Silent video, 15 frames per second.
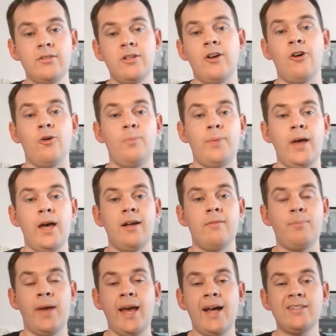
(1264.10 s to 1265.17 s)
to help out
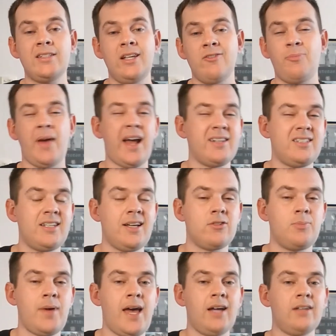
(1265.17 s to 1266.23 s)
Pouncey if Pouncey comes
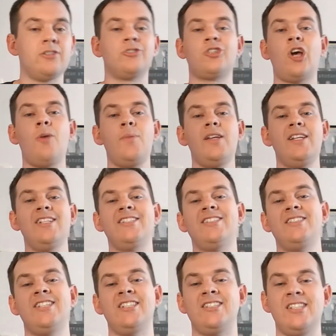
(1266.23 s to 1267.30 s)
back? There's so many
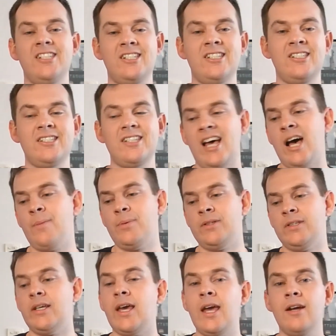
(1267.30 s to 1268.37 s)
decisions up in
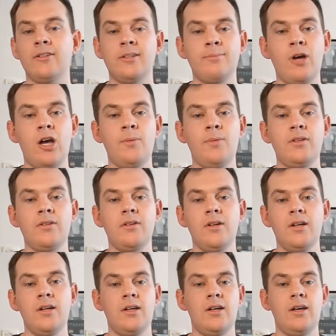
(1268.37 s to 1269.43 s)
the air at the moment,
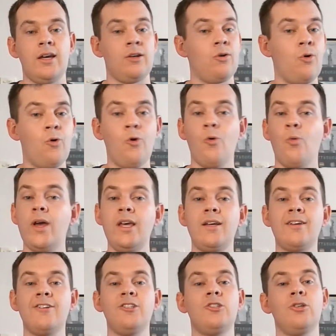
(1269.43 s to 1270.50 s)
and all we
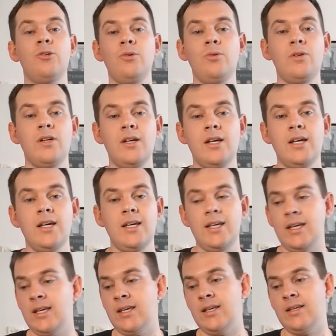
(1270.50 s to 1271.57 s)
can do
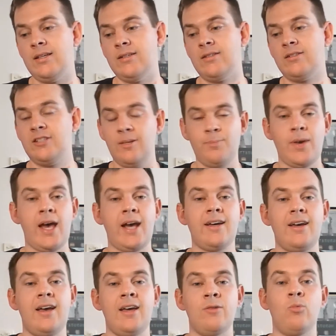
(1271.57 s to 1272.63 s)
is sit back
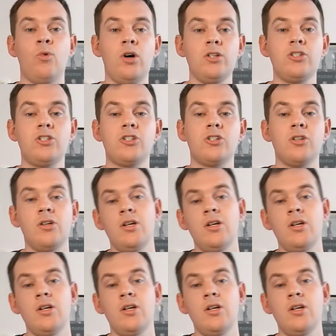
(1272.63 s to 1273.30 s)
and watch.